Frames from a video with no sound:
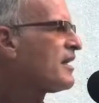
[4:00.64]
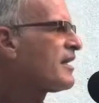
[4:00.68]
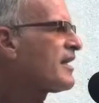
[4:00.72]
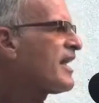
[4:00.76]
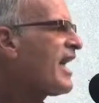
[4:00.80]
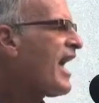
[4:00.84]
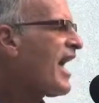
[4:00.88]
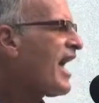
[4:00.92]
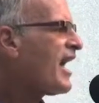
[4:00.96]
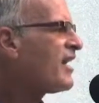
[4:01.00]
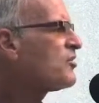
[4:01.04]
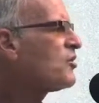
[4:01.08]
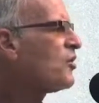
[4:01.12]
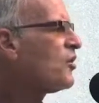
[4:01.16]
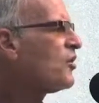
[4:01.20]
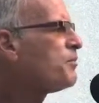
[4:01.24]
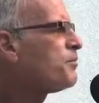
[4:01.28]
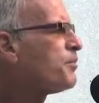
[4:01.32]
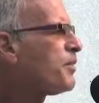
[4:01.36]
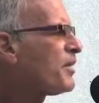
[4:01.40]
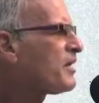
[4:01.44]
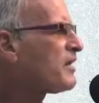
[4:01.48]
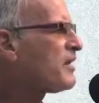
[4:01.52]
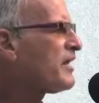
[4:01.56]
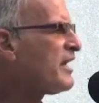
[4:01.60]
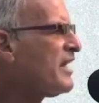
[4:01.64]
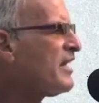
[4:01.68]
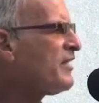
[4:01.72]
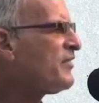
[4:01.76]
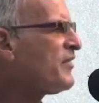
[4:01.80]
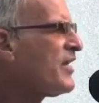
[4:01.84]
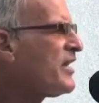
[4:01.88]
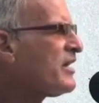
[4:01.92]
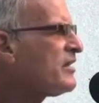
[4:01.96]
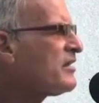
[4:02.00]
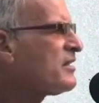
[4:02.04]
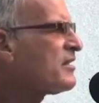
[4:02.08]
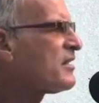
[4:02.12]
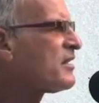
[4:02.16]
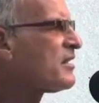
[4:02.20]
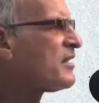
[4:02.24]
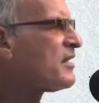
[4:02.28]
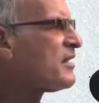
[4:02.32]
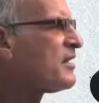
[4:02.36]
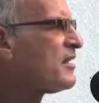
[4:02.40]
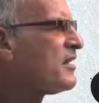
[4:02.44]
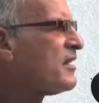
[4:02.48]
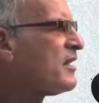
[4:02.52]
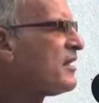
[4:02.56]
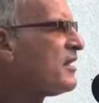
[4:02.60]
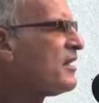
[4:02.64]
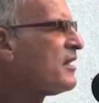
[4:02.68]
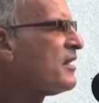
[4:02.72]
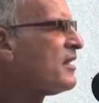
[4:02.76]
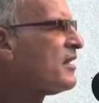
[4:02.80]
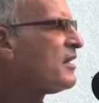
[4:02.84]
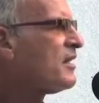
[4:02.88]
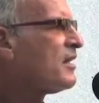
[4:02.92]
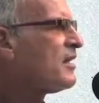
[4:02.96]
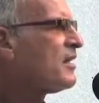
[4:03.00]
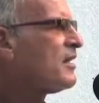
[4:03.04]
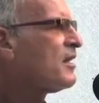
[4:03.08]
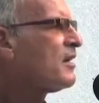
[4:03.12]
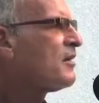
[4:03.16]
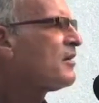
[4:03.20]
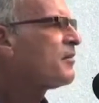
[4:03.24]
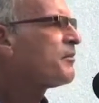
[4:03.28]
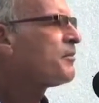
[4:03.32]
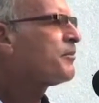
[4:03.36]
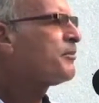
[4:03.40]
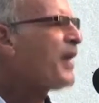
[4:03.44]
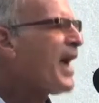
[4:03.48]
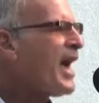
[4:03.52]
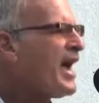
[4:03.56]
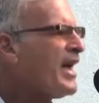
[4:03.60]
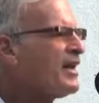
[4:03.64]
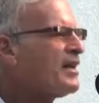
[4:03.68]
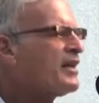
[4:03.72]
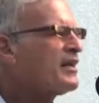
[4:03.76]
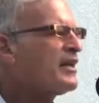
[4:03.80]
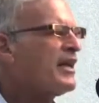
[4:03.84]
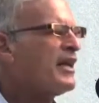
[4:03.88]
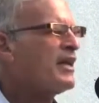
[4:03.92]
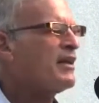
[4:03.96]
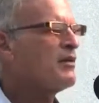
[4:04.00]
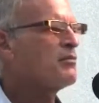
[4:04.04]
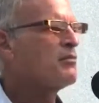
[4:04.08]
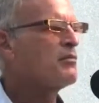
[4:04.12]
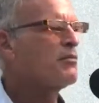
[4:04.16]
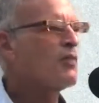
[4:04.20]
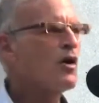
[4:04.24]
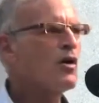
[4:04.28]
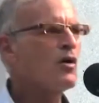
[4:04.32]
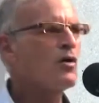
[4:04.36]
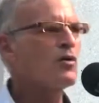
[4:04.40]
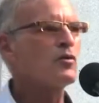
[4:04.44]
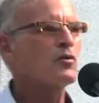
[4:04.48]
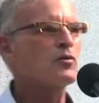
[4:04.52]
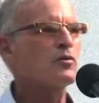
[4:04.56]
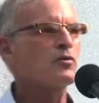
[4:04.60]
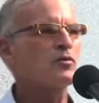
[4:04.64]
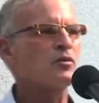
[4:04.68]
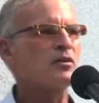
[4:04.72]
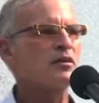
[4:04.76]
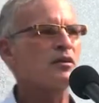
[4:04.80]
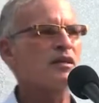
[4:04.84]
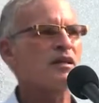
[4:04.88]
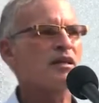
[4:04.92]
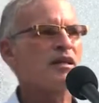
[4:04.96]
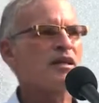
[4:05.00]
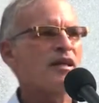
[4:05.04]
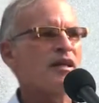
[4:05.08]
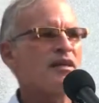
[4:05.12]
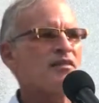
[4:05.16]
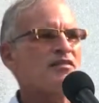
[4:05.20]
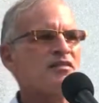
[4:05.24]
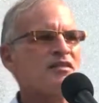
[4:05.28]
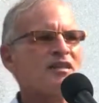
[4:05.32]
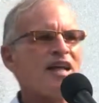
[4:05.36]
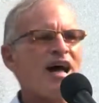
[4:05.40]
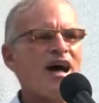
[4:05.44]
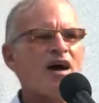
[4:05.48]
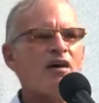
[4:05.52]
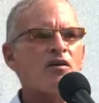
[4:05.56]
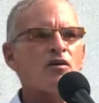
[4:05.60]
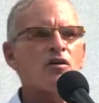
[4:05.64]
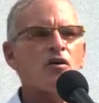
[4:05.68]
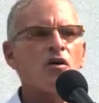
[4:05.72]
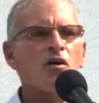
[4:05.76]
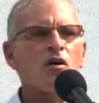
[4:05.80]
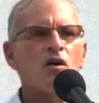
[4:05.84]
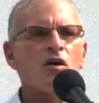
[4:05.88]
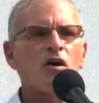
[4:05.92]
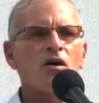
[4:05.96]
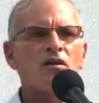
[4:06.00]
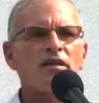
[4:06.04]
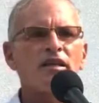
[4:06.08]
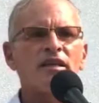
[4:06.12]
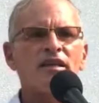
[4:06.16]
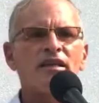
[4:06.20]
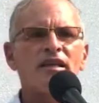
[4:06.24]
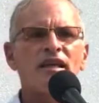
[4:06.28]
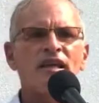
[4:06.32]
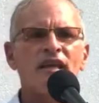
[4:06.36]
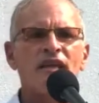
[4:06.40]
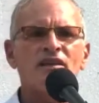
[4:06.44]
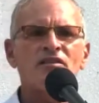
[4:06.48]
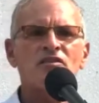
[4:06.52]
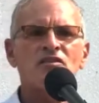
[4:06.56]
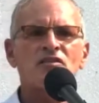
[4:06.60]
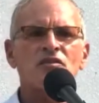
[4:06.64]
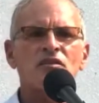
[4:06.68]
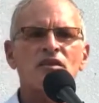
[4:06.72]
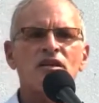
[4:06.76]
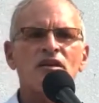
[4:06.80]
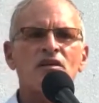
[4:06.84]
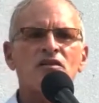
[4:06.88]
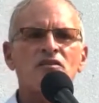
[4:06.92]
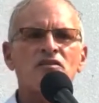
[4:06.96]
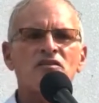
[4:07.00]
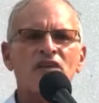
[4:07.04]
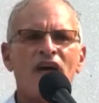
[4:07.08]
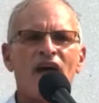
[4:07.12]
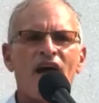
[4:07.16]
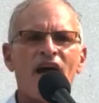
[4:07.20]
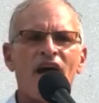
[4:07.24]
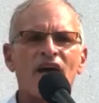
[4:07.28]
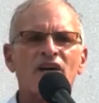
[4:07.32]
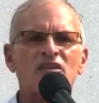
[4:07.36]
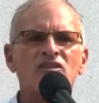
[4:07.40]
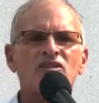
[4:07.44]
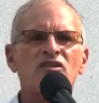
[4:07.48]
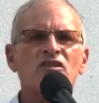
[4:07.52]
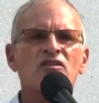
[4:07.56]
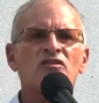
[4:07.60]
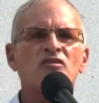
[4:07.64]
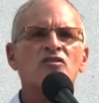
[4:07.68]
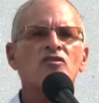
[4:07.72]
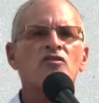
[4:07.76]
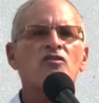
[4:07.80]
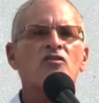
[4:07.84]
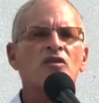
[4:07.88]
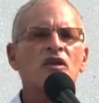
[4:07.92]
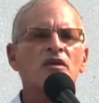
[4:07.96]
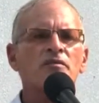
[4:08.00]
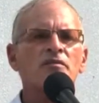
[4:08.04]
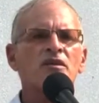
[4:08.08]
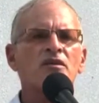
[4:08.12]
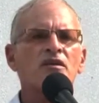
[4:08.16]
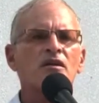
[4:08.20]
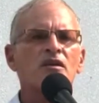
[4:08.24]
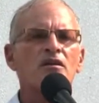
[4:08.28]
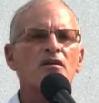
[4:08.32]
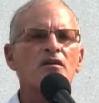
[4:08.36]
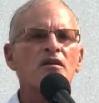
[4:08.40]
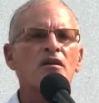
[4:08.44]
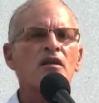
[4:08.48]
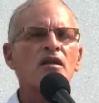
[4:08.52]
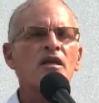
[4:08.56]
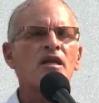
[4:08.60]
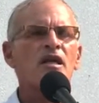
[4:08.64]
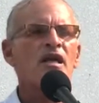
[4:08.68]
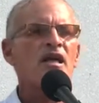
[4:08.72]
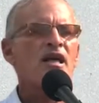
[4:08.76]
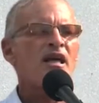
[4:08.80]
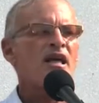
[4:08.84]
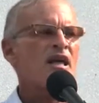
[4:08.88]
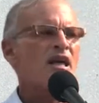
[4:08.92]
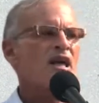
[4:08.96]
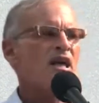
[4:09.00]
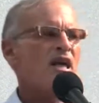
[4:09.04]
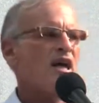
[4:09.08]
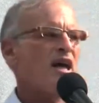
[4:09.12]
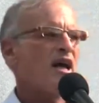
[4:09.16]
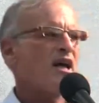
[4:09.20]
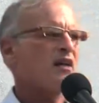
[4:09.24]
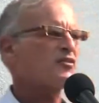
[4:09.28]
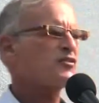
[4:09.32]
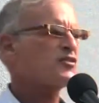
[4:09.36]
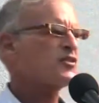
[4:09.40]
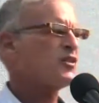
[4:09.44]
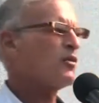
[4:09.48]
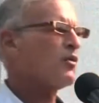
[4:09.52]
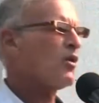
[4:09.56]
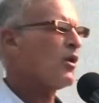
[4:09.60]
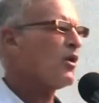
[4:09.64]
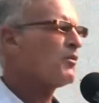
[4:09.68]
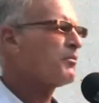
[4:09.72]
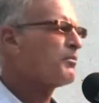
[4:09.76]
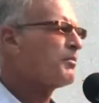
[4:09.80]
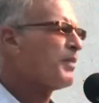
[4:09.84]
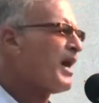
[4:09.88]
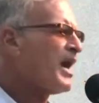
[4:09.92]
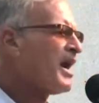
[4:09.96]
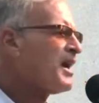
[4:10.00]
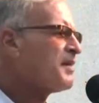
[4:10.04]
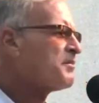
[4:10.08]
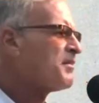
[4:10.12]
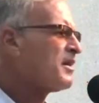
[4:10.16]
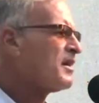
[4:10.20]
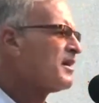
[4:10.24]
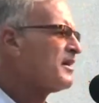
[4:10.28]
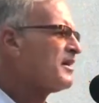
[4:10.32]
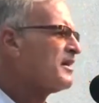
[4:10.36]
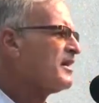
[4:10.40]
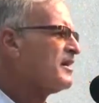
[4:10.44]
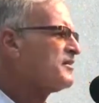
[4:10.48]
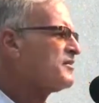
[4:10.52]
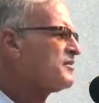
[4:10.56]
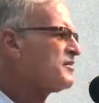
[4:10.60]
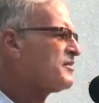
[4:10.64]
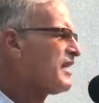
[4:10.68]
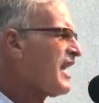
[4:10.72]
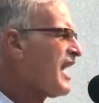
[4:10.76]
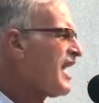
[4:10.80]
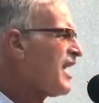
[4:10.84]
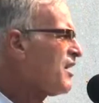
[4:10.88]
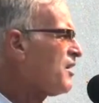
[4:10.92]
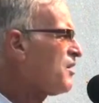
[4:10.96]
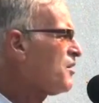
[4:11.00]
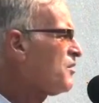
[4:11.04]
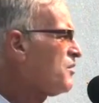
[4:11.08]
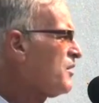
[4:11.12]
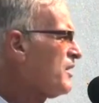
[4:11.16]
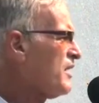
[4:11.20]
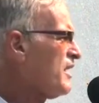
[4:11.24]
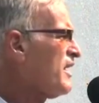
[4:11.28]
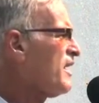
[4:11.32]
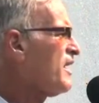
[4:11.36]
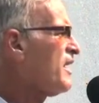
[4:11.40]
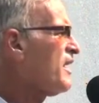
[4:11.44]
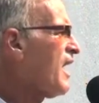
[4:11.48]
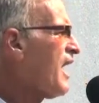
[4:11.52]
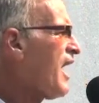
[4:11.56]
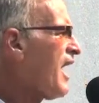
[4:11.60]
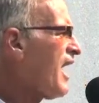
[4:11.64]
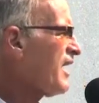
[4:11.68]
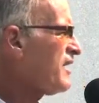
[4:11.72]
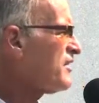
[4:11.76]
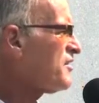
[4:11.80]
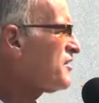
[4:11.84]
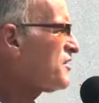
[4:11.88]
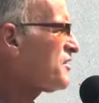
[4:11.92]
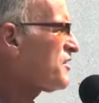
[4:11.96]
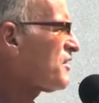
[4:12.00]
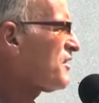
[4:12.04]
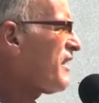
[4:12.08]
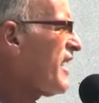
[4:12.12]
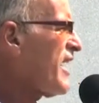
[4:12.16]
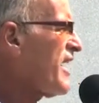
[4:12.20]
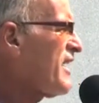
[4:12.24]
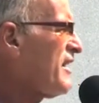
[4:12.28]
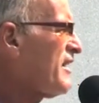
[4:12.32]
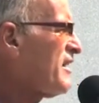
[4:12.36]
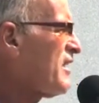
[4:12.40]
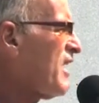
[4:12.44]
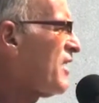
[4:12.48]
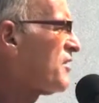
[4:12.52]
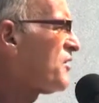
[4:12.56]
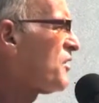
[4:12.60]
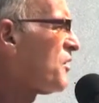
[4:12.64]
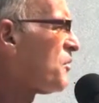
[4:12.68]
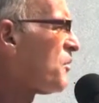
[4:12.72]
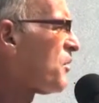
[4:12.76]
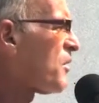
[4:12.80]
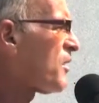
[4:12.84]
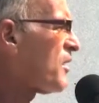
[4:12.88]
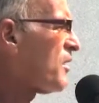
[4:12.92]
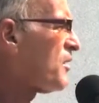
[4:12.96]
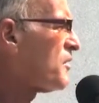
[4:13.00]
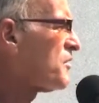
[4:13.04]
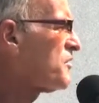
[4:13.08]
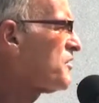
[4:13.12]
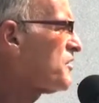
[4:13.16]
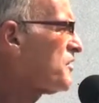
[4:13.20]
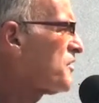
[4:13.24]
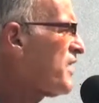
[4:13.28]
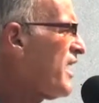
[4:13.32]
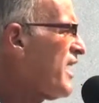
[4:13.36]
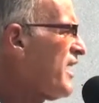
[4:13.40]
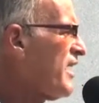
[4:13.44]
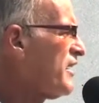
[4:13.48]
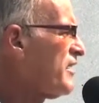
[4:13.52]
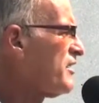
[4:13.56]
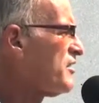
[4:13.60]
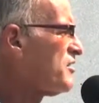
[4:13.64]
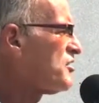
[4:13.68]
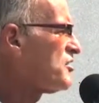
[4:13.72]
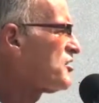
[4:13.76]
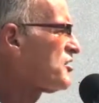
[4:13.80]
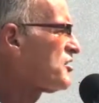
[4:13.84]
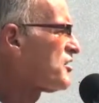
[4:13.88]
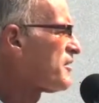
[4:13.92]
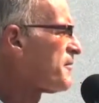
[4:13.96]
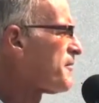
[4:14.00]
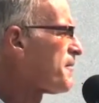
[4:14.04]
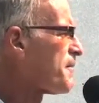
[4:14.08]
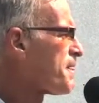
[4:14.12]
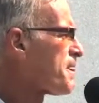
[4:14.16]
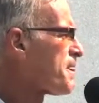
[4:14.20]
Can you believe it? Ban Ki-moon is now calling Israel's actions criminal. And so Obama is now isolated on the world stage.